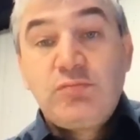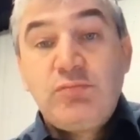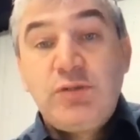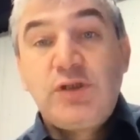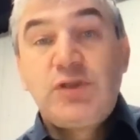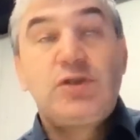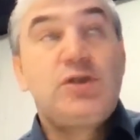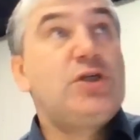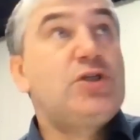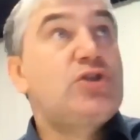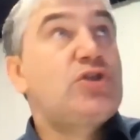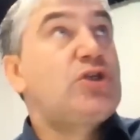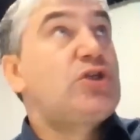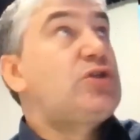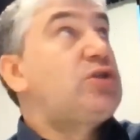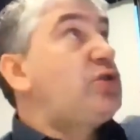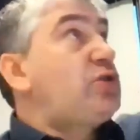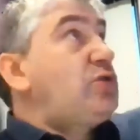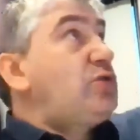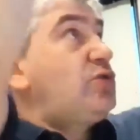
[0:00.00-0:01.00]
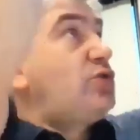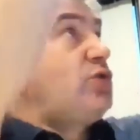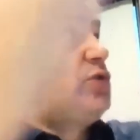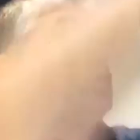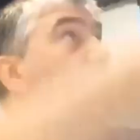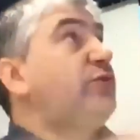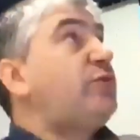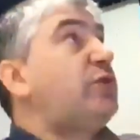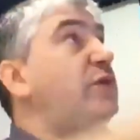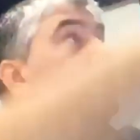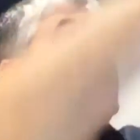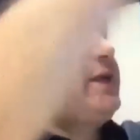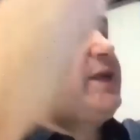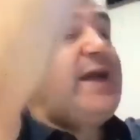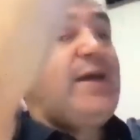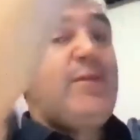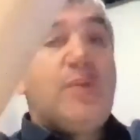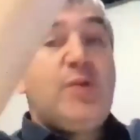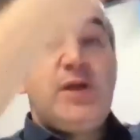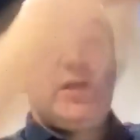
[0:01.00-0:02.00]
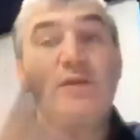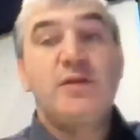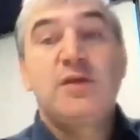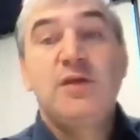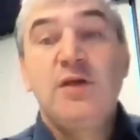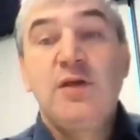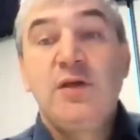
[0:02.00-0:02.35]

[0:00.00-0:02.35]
It's a sort of a cabinet.